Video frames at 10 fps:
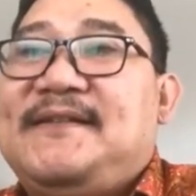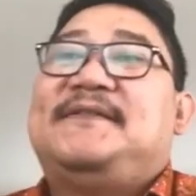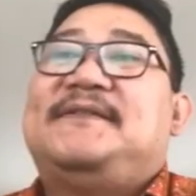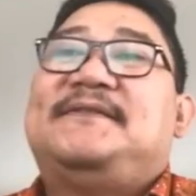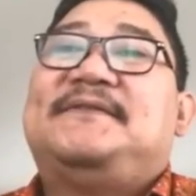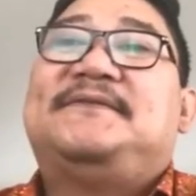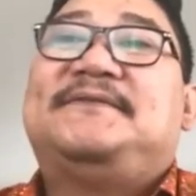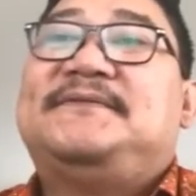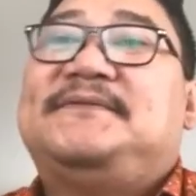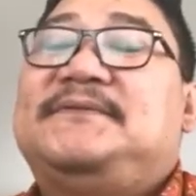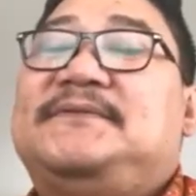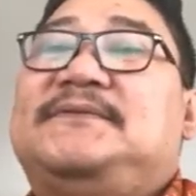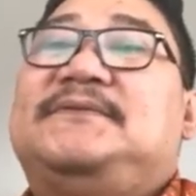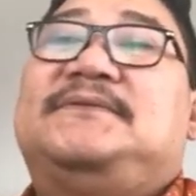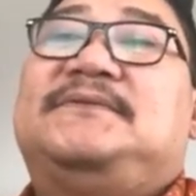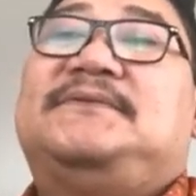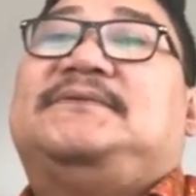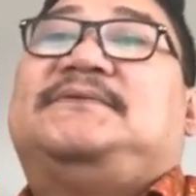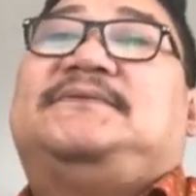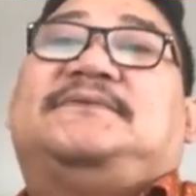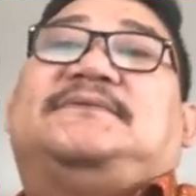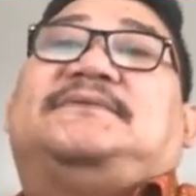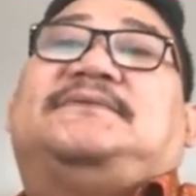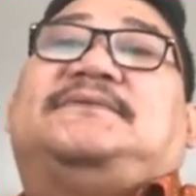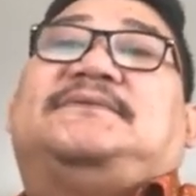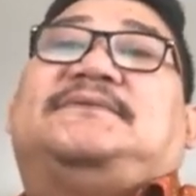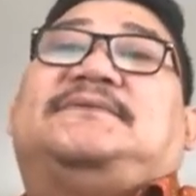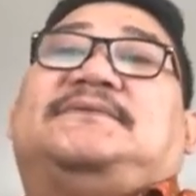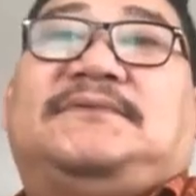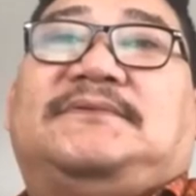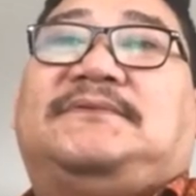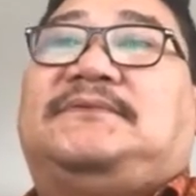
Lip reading: (silent)